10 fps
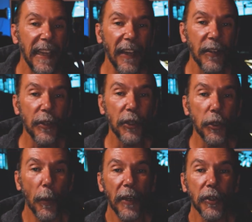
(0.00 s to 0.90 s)
gun
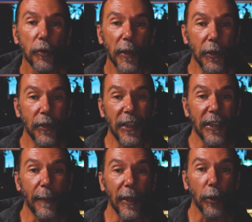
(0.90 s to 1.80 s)
situations where you see
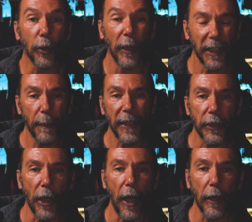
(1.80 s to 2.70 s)
something cool, it's a bit
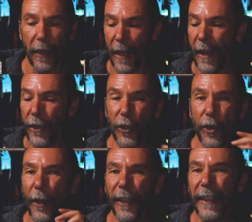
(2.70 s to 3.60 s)
dark, you're
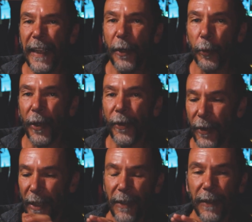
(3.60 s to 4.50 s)
not going to get it with
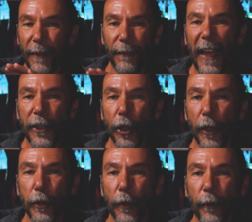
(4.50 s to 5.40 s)
the flash
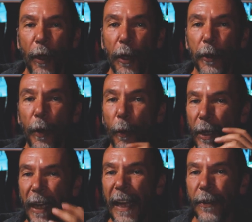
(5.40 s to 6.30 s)
on your phone or the
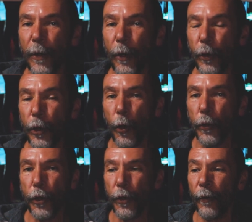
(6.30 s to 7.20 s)
light, the
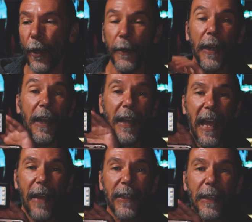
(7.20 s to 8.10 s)
torch on your phone.
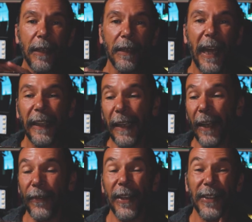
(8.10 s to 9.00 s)
Having a little light
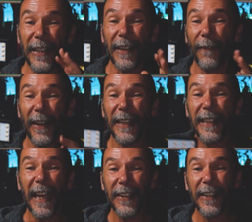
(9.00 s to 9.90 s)
like this is a
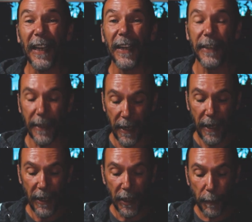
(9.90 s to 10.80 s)
fantastic idea,
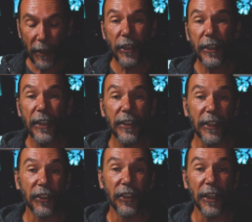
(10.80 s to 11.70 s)
especially since
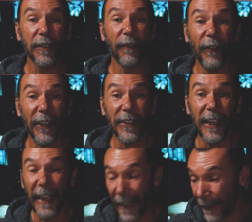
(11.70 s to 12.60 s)
it just fits
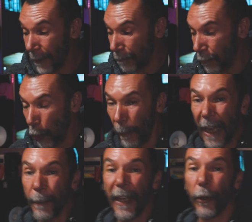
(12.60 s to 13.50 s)
in your
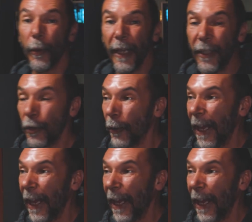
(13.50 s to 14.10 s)
backpack or in your